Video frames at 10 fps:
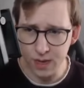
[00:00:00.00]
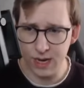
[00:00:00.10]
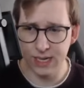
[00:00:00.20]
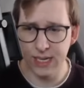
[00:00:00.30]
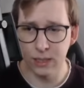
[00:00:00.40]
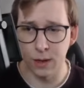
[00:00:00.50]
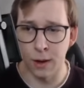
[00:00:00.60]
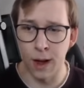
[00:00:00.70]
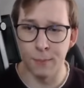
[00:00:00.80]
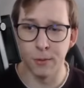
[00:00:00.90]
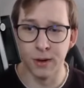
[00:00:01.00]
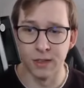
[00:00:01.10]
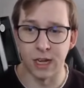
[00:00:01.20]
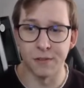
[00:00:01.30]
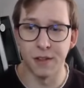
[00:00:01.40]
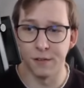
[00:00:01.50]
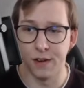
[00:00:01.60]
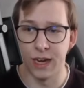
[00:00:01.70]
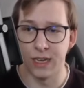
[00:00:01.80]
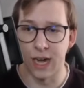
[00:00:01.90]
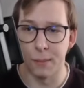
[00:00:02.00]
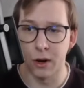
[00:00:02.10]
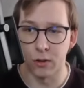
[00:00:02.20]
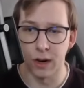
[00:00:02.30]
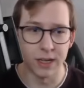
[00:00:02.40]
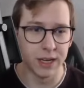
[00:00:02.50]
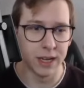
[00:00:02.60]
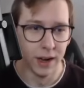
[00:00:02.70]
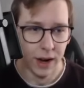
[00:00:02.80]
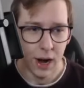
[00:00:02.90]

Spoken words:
And next up, we're going to have the Flying type Grunt here.